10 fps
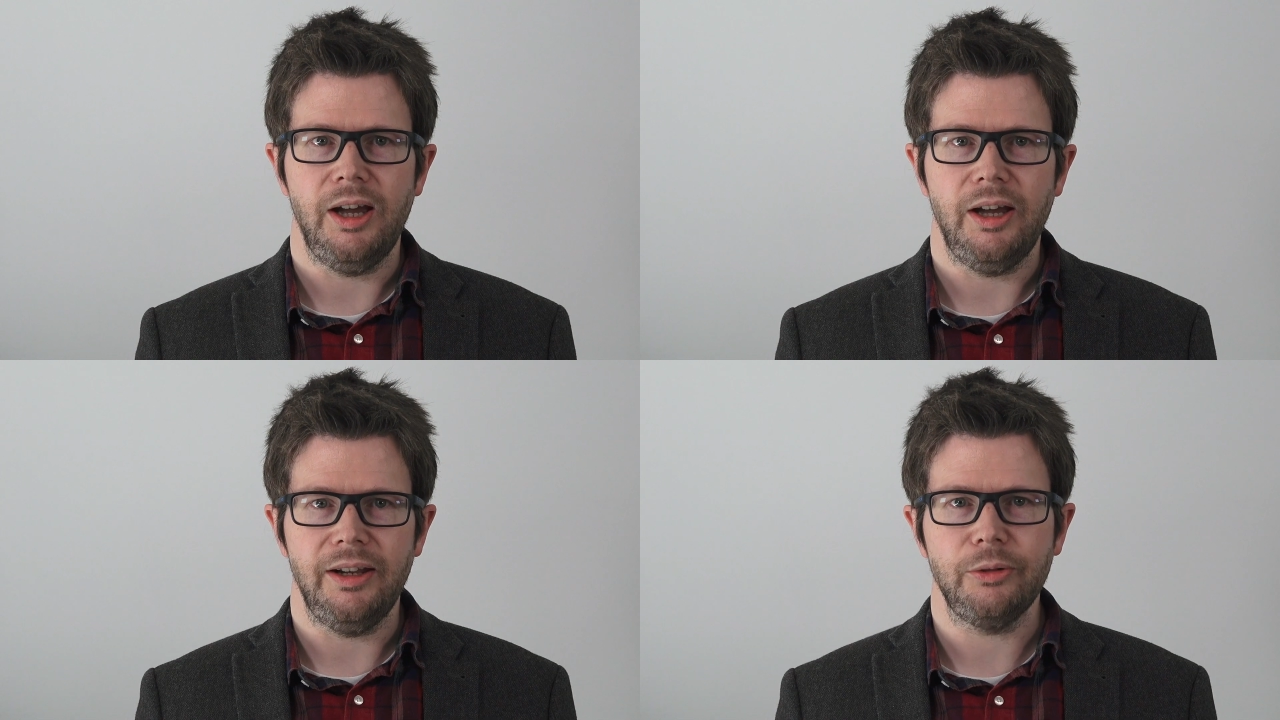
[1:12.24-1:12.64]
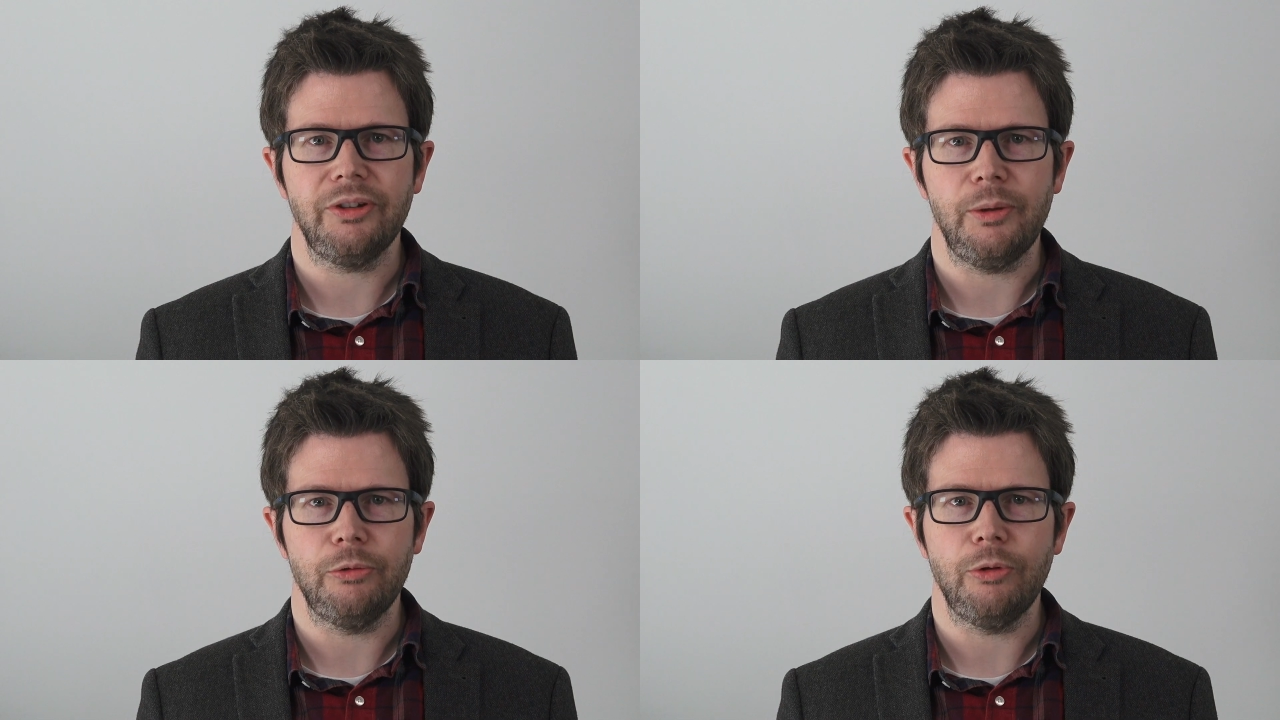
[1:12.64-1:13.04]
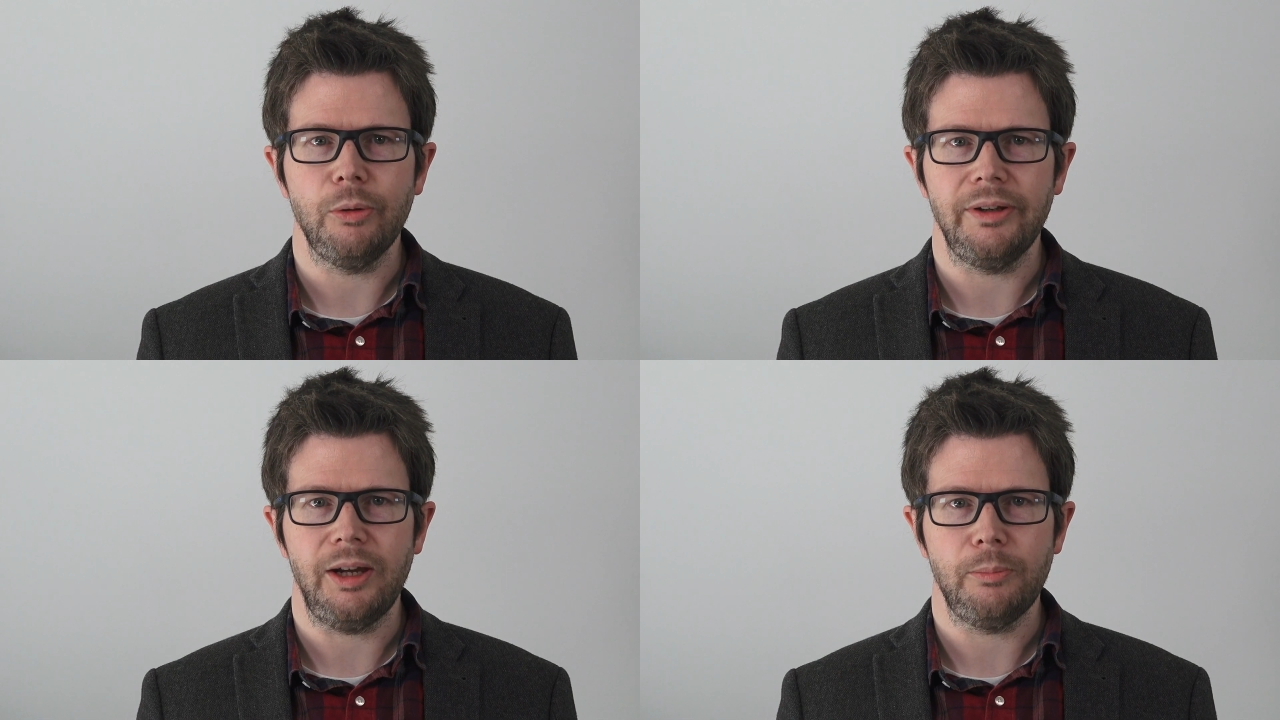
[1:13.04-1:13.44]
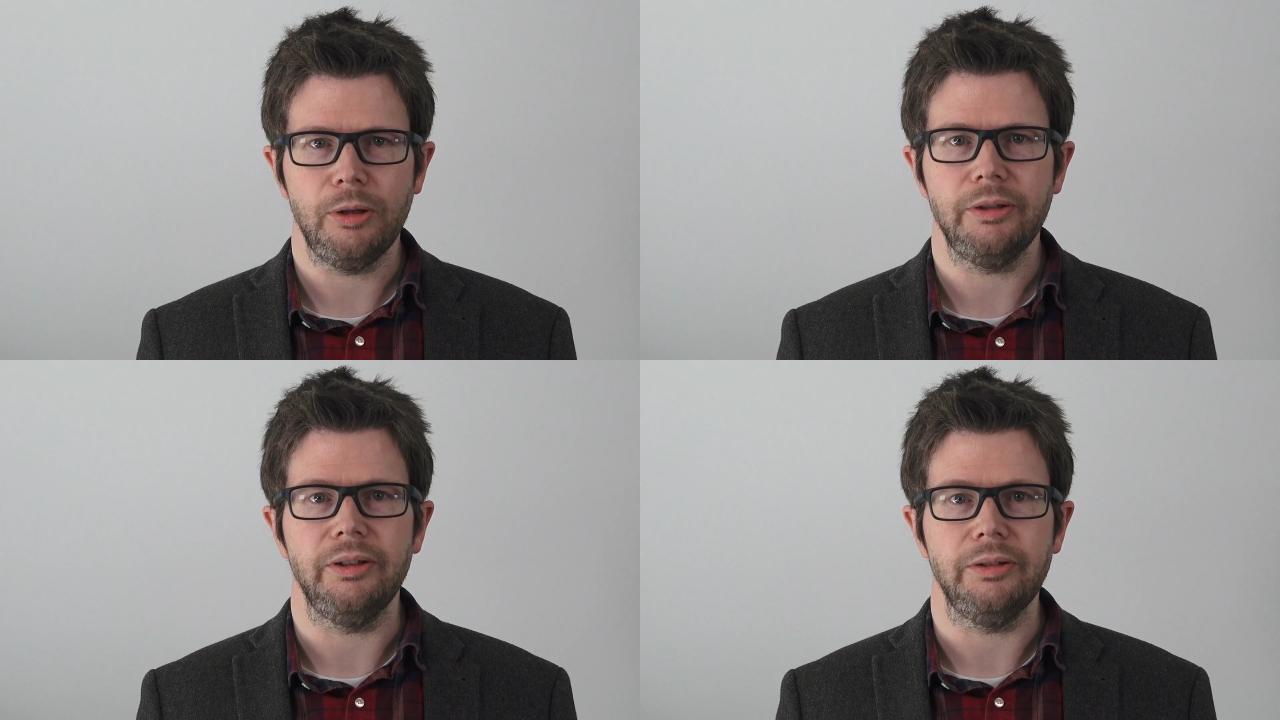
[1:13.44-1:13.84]
announced they were rolling out
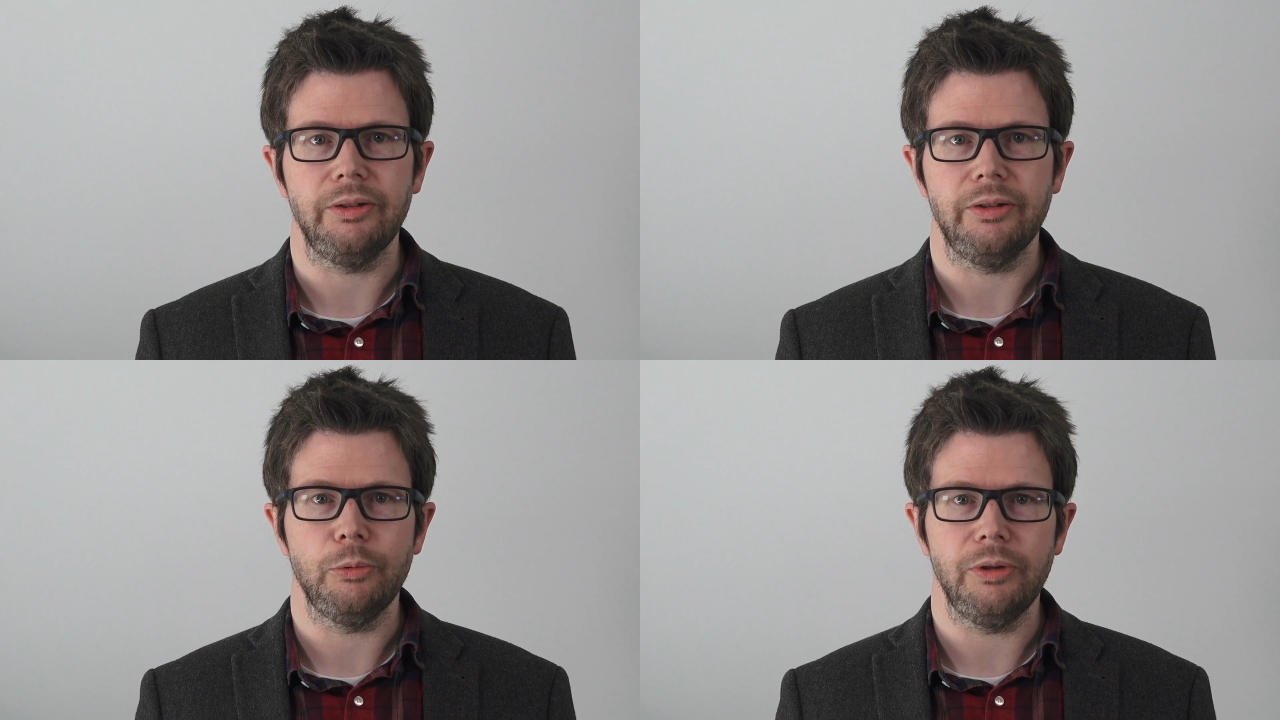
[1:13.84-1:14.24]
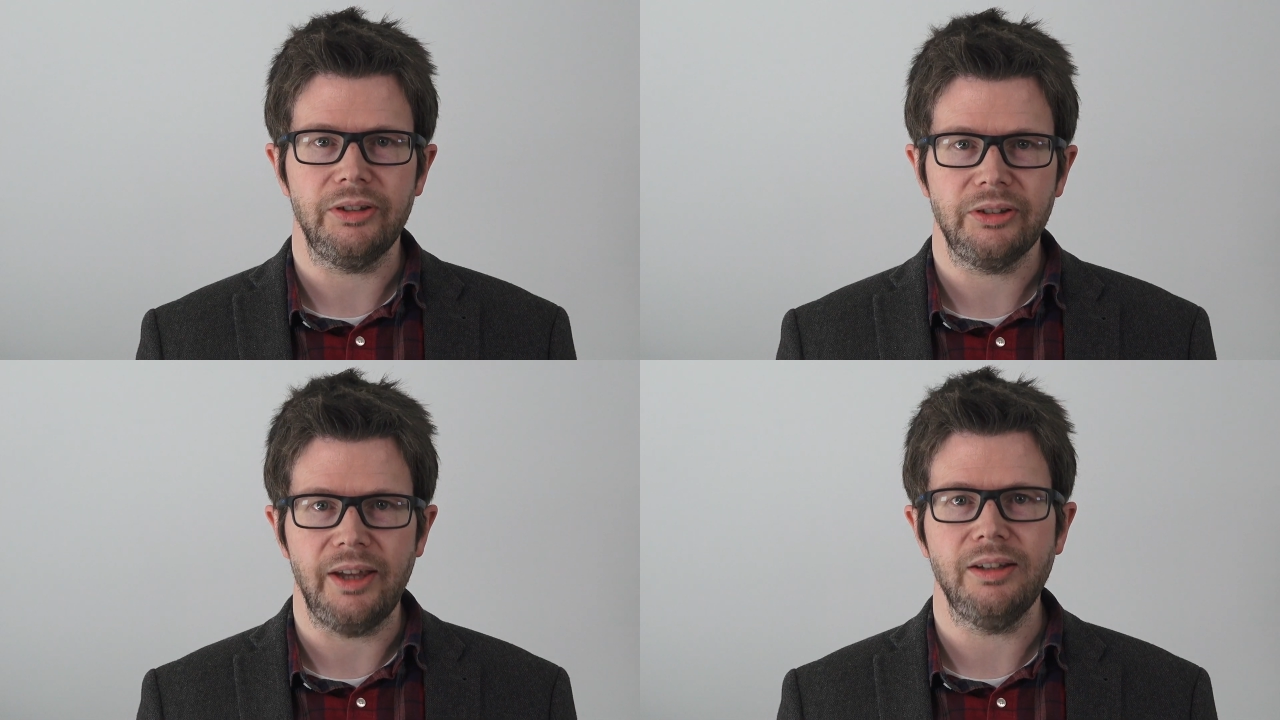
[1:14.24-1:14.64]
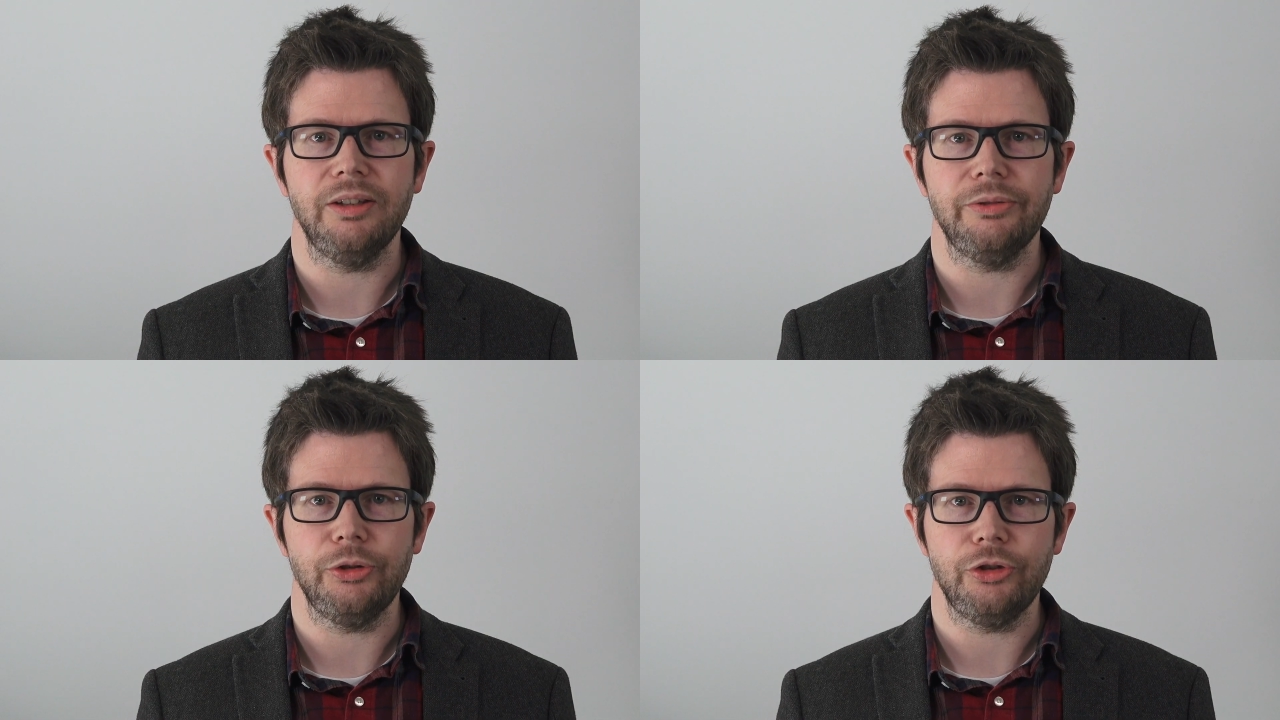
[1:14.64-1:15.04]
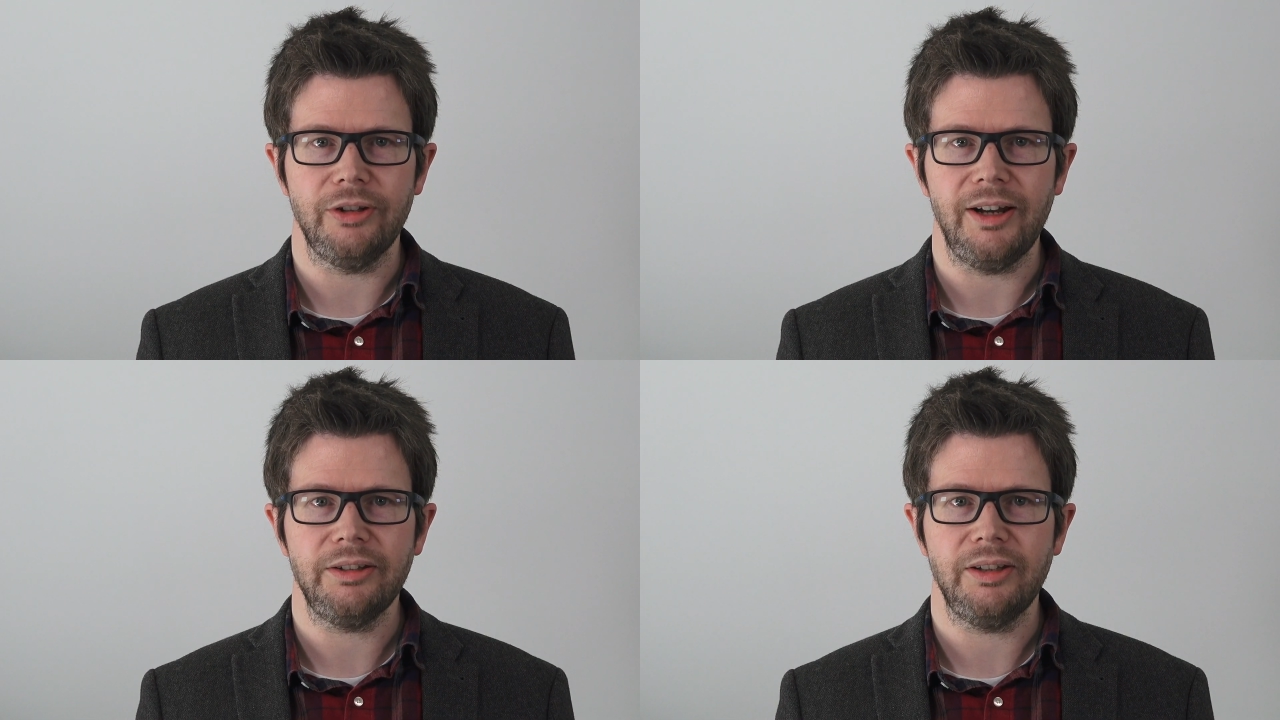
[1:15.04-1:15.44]
plugins that will extend its
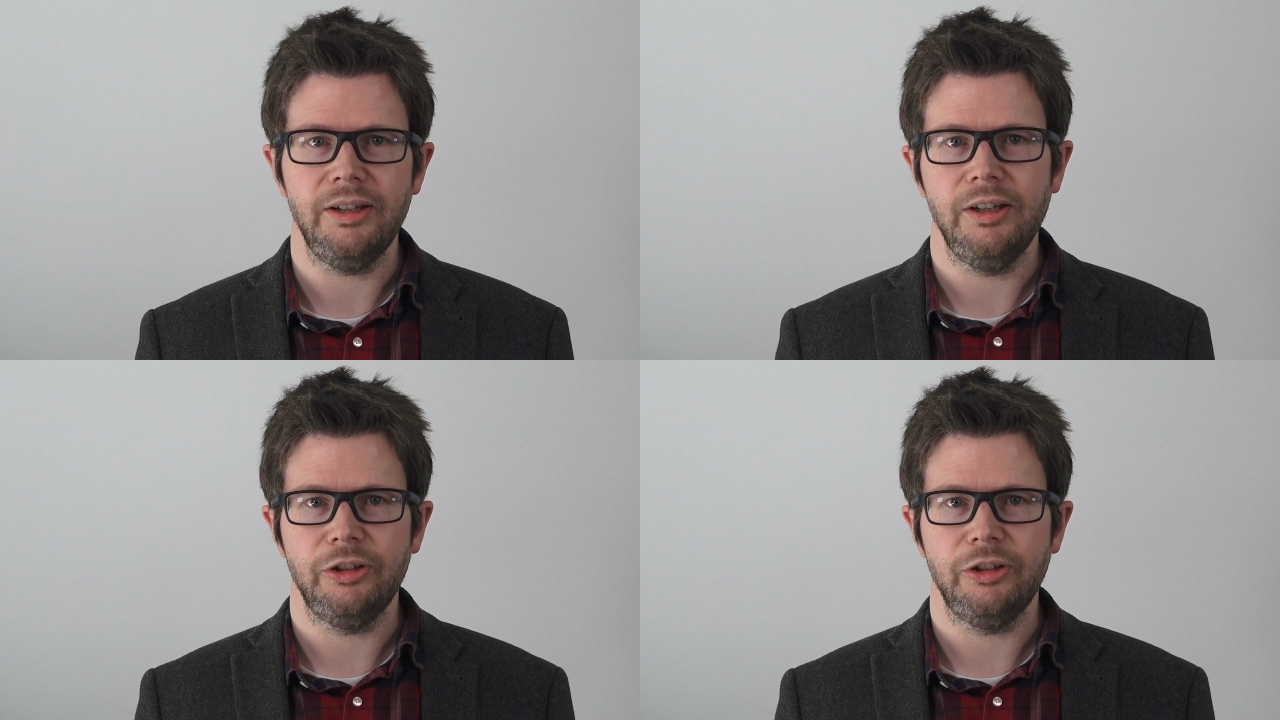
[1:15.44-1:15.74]
functionality